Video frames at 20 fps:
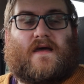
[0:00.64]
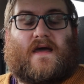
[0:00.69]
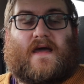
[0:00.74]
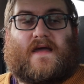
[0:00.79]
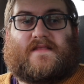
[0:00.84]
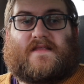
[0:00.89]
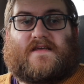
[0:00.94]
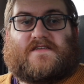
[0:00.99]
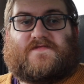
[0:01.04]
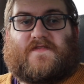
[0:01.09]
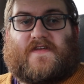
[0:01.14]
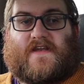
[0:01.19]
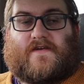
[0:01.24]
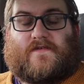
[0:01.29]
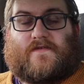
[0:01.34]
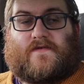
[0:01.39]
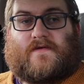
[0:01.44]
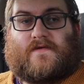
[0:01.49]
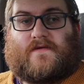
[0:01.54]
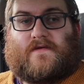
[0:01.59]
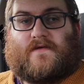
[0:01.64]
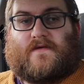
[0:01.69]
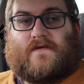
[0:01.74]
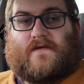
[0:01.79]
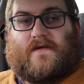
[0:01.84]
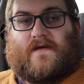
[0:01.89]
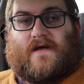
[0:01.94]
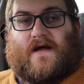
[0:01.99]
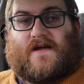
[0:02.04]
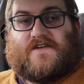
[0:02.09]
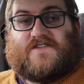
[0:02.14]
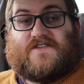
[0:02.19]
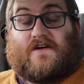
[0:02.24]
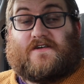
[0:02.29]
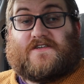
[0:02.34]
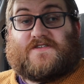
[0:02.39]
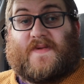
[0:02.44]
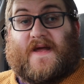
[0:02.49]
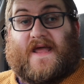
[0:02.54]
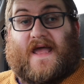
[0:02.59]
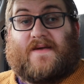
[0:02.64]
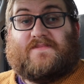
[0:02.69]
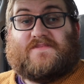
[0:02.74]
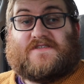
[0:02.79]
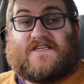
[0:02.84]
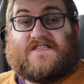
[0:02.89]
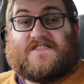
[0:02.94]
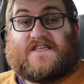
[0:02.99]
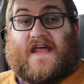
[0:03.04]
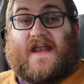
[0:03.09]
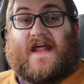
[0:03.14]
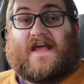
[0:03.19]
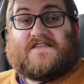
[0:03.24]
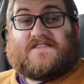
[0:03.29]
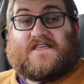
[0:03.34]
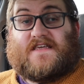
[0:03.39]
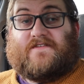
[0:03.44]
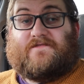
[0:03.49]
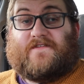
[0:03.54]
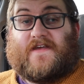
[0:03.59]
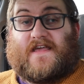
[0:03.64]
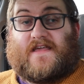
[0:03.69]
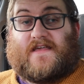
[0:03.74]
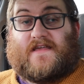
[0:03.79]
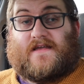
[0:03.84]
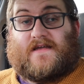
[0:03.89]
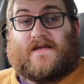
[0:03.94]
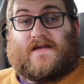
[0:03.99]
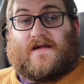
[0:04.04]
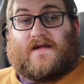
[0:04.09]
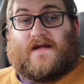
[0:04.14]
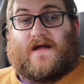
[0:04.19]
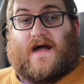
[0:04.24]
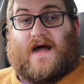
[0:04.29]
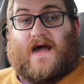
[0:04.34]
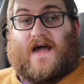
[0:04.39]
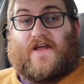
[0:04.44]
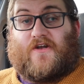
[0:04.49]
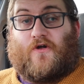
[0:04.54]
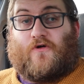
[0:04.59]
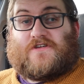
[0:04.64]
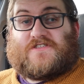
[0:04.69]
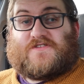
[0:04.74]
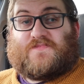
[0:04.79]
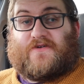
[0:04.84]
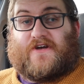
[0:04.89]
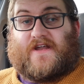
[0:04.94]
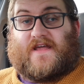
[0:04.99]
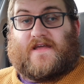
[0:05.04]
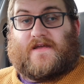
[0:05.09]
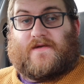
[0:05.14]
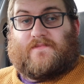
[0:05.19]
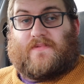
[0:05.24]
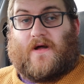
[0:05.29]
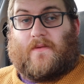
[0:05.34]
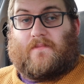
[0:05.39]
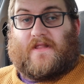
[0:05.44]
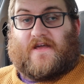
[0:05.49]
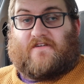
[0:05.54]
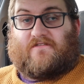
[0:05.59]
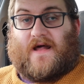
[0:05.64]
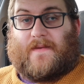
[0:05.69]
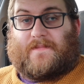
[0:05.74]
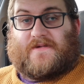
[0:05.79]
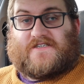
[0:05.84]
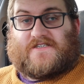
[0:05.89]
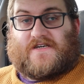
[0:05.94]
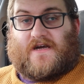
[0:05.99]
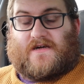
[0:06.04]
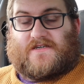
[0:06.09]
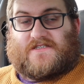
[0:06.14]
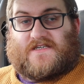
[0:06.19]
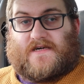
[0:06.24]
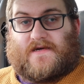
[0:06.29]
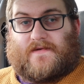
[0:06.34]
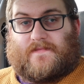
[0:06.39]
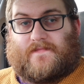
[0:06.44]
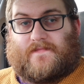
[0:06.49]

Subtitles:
In this video, I charge my MG ZS EV at an Osprey public rapid charger.